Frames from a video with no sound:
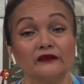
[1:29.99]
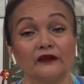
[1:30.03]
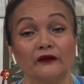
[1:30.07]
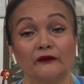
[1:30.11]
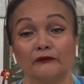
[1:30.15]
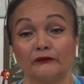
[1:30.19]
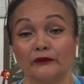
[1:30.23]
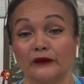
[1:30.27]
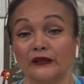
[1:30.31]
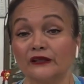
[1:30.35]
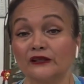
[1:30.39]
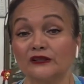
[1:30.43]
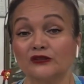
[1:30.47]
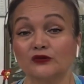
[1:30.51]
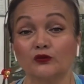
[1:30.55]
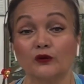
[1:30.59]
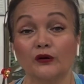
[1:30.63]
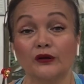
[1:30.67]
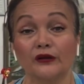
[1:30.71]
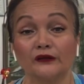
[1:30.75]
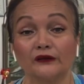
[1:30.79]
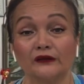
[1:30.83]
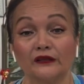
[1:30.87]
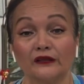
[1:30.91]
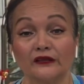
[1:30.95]
The biggest
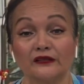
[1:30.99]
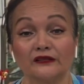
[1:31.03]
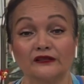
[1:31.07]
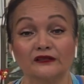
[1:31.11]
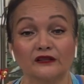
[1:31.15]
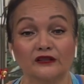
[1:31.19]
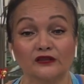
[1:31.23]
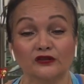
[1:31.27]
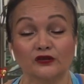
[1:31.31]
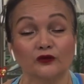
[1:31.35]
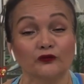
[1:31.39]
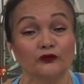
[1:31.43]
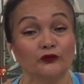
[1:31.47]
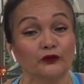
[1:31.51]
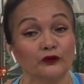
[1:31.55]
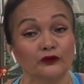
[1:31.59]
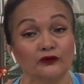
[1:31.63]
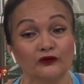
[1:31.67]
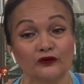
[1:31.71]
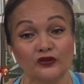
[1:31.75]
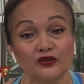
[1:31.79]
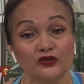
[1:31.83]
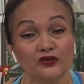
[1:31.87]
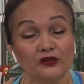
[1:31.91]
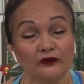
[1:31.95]
one is the
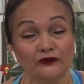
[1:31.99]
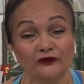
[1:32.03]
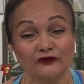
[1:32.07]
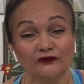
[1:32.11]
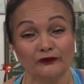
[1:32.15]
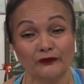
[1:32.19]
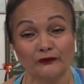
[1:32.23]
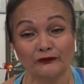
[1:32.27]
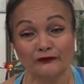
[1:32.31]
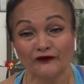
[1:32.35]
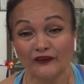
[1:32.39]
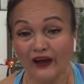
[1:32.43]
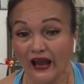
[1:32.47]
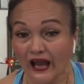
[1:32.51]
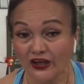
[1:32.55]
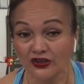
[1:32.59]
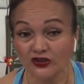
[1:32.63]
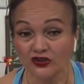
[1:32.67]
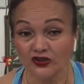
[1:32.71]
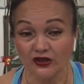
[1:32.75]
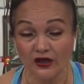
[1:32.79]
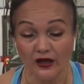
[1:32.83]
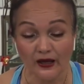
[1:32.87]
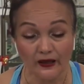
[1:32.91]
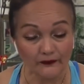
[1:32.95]
superficial
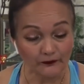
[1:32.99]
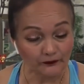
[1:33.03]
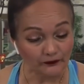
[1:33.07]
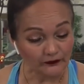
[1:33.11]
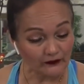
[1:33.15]
fascia